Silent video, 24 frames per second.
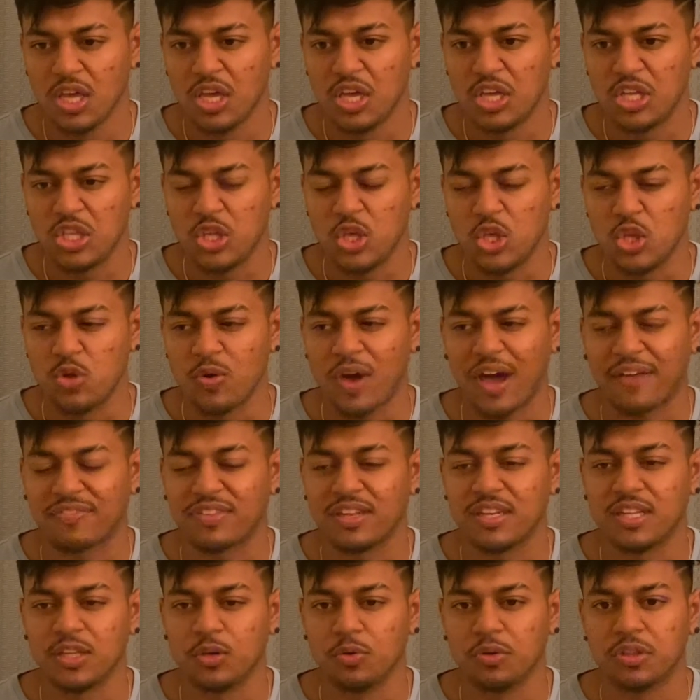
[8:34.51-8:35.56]
you have to
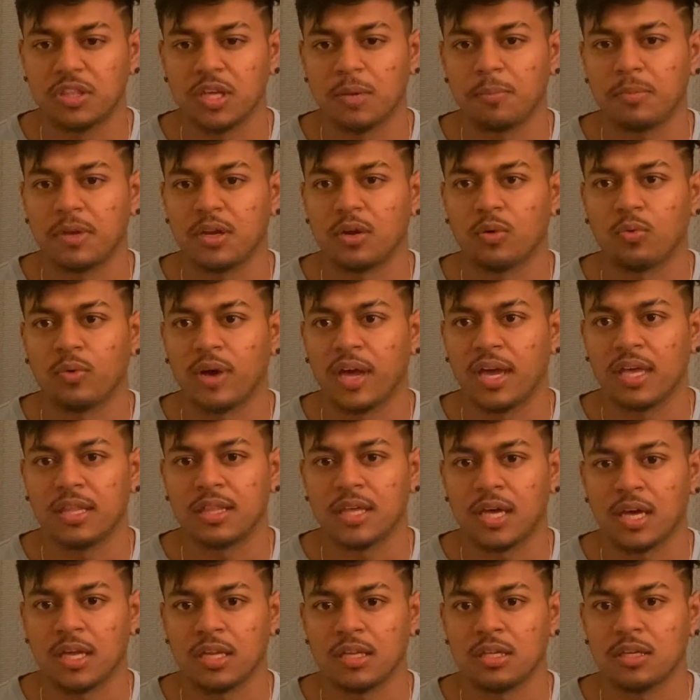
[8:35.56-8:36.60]
deal with them in a way
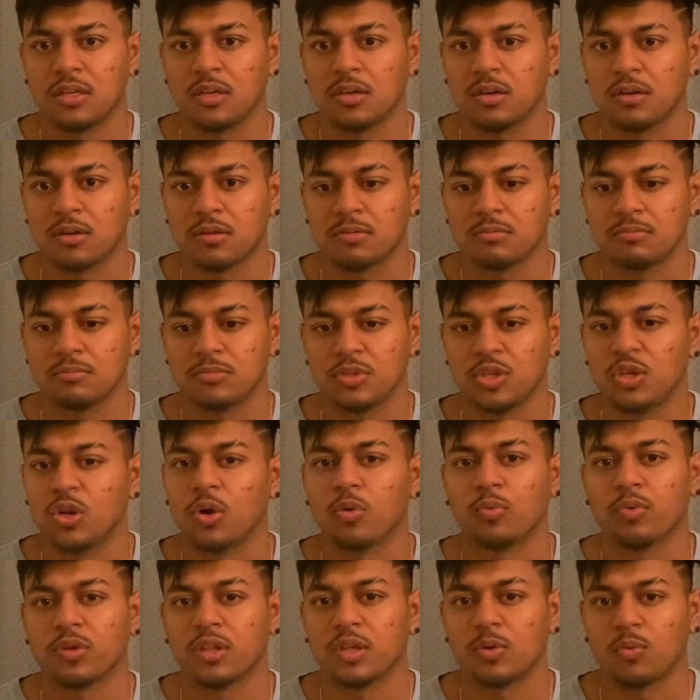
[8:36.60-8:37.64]
that, you know, you don't
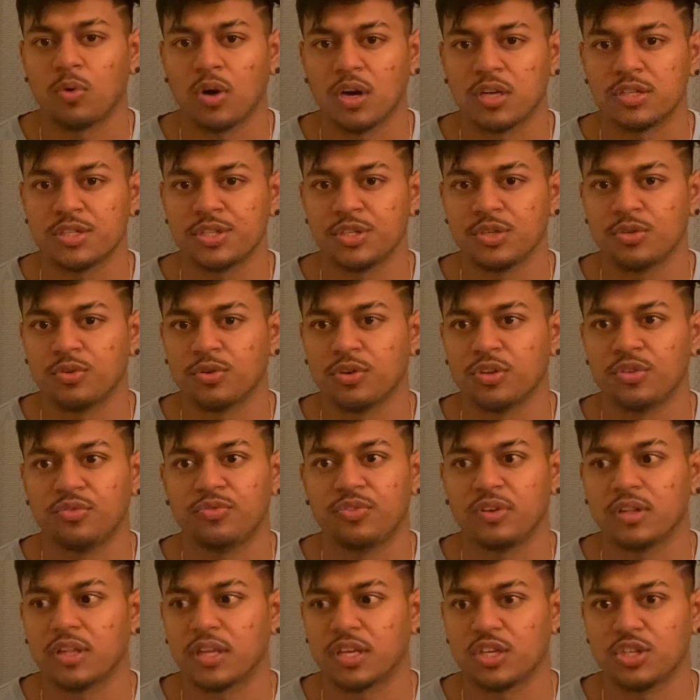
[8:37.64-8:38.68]
really want to, or you
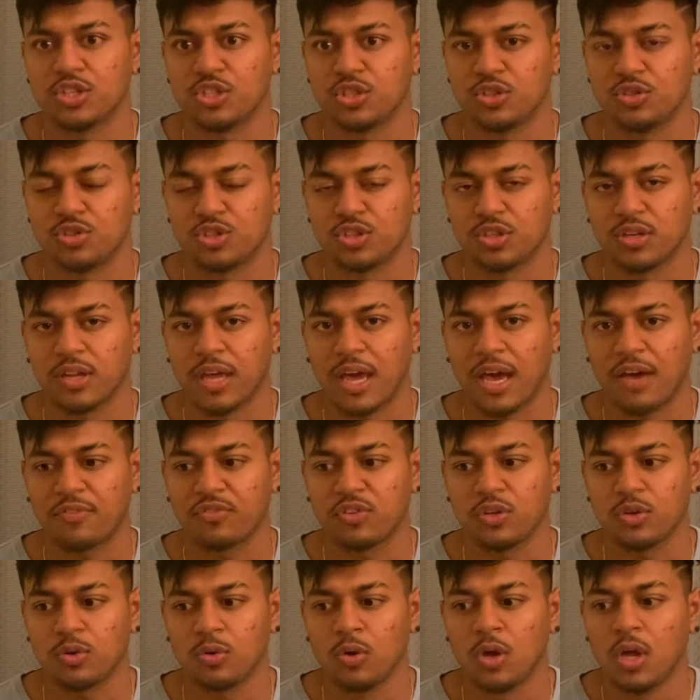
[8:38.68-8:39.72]
feel like you shouldn't have
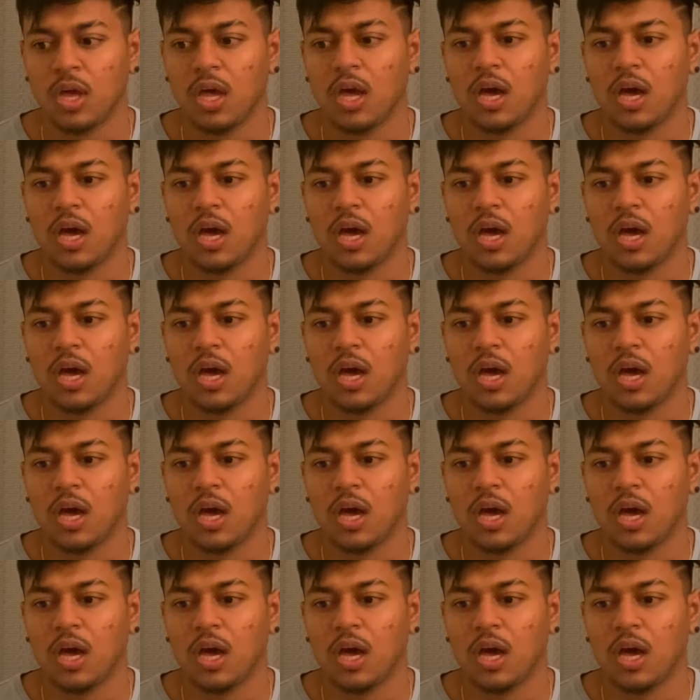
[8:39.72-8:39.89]
to,